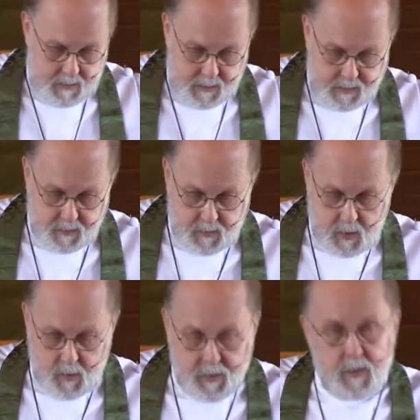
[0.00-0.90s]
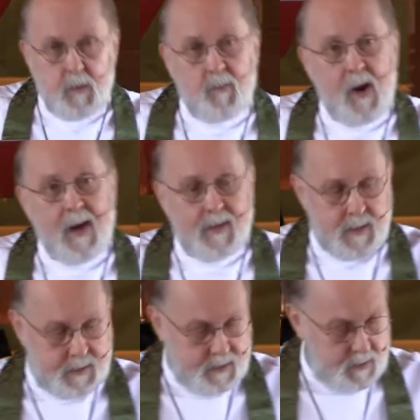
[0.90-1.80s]
is that those who
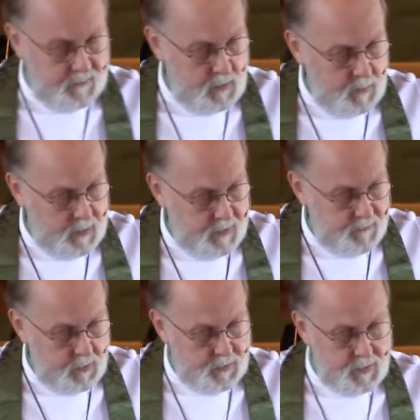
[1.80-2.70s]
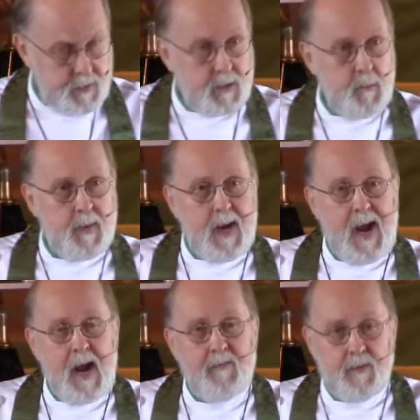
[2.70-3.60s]
practice the affirmative virtues on
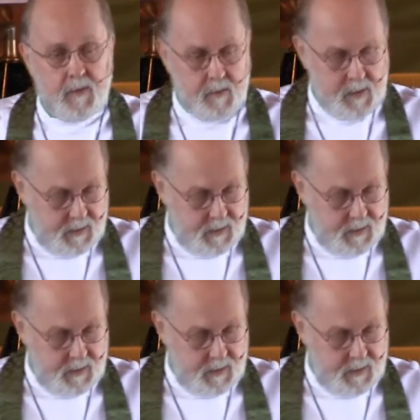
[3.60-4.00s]
behalf of the less